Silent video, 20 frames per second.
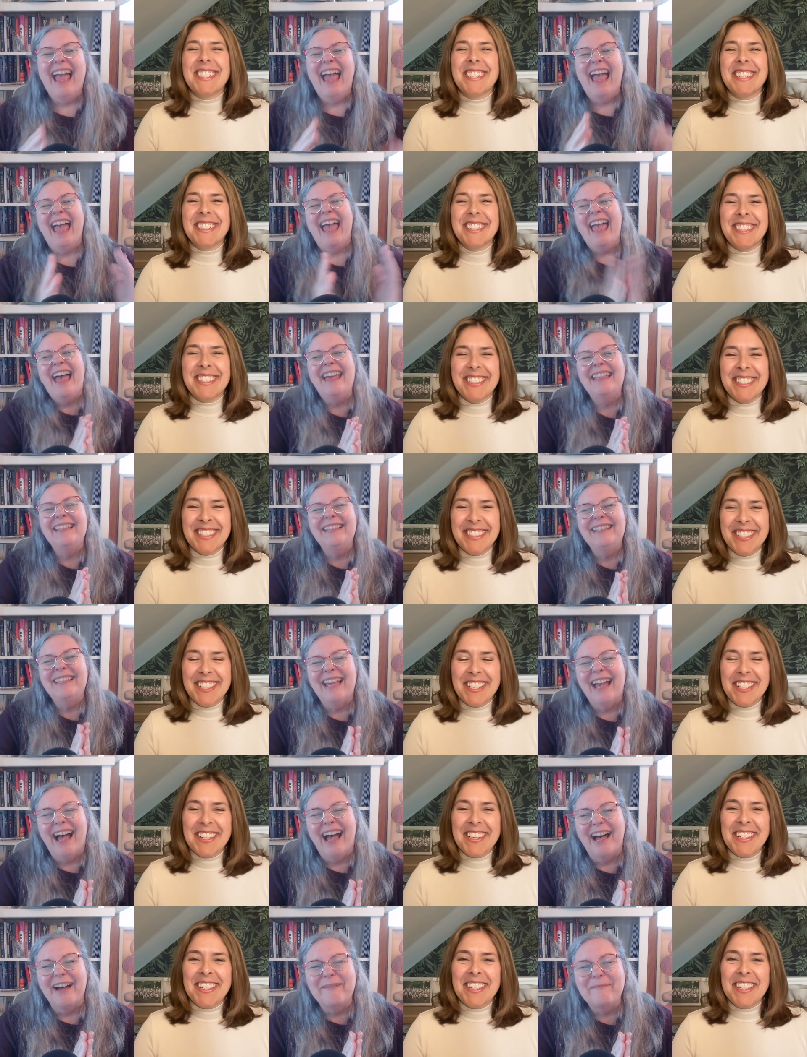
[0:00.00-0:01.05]
Speaker 1: and
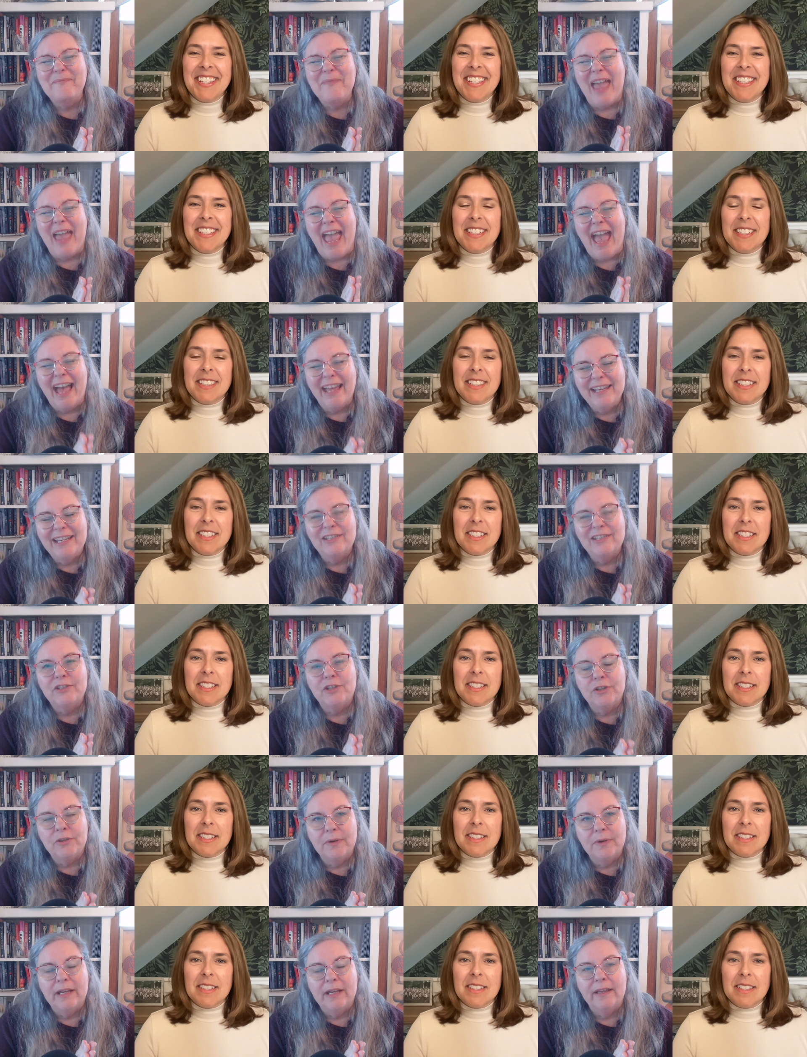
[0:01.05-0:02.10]
um, adding
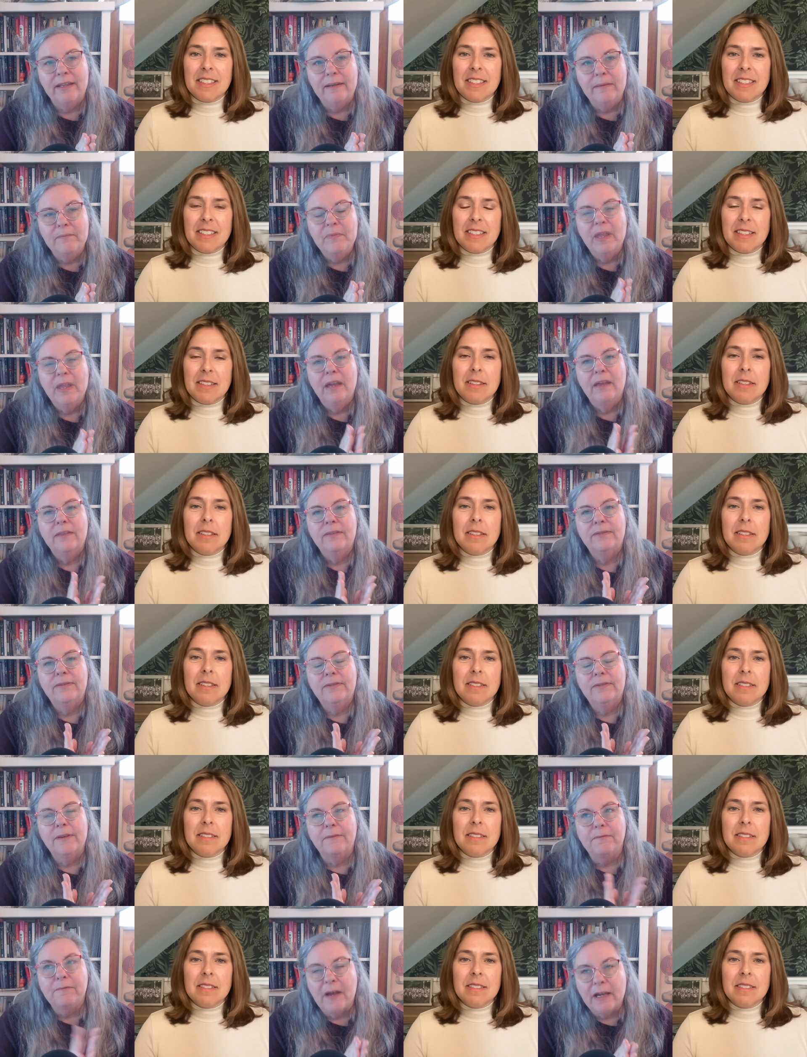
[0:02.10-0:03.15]
to it,
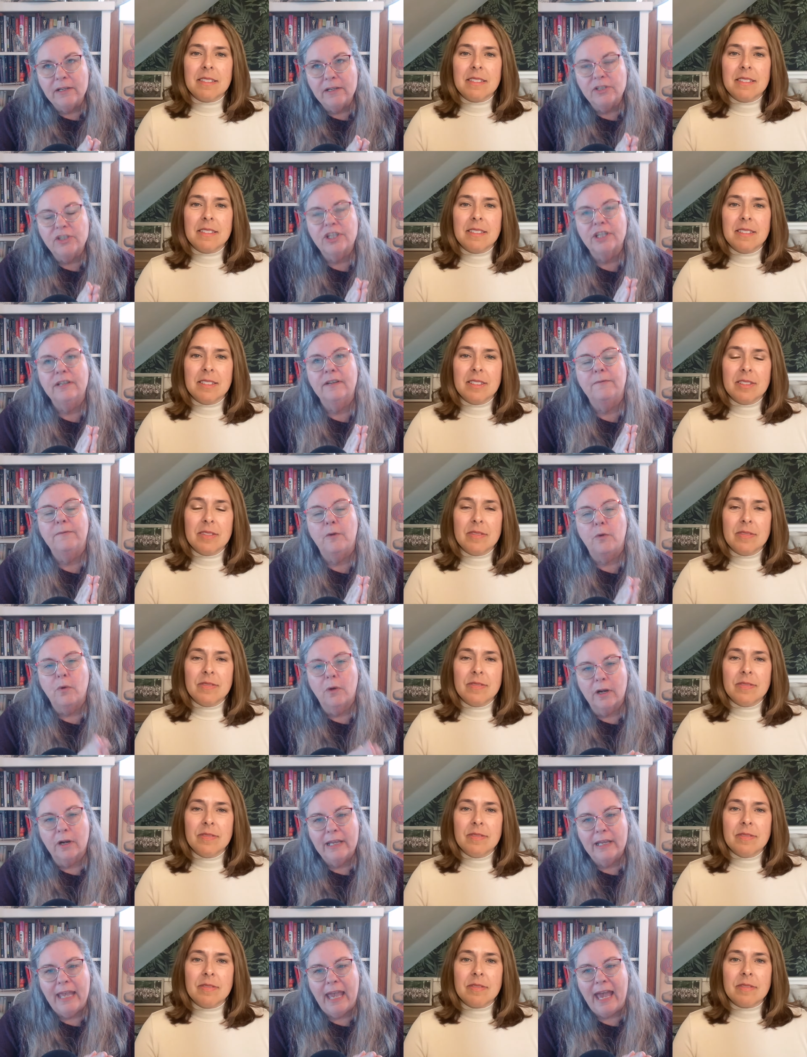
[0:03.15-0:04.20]
the function of
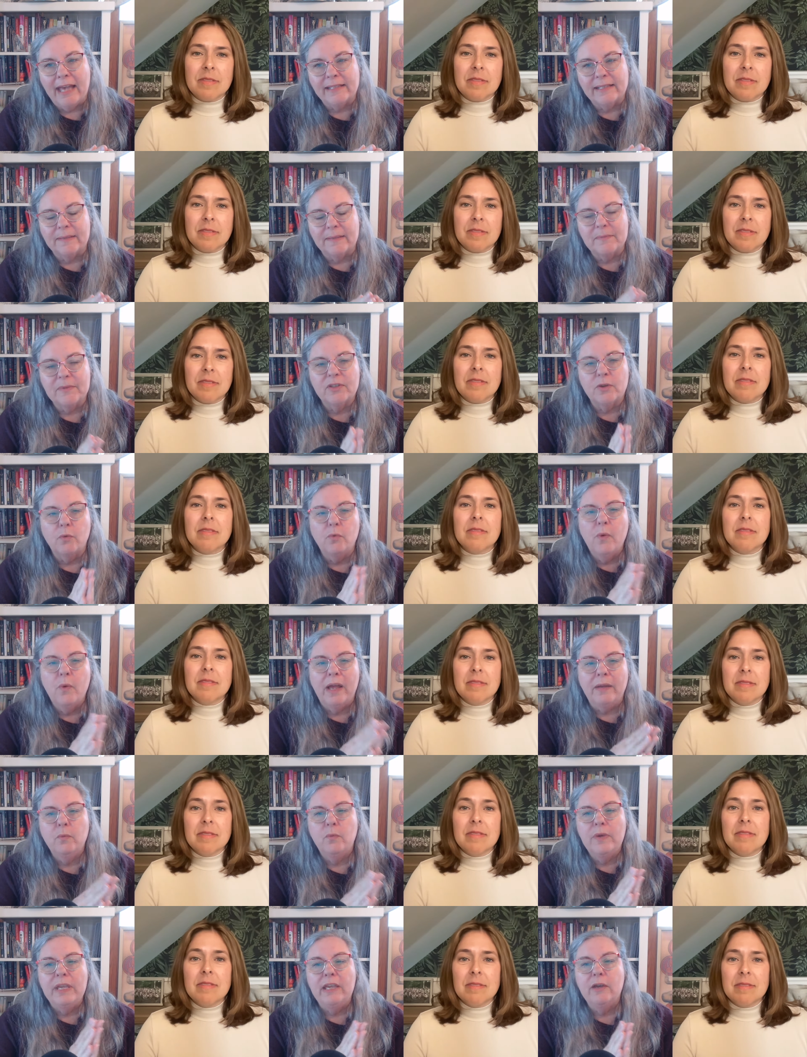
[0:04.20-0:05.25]
orgasm. So when we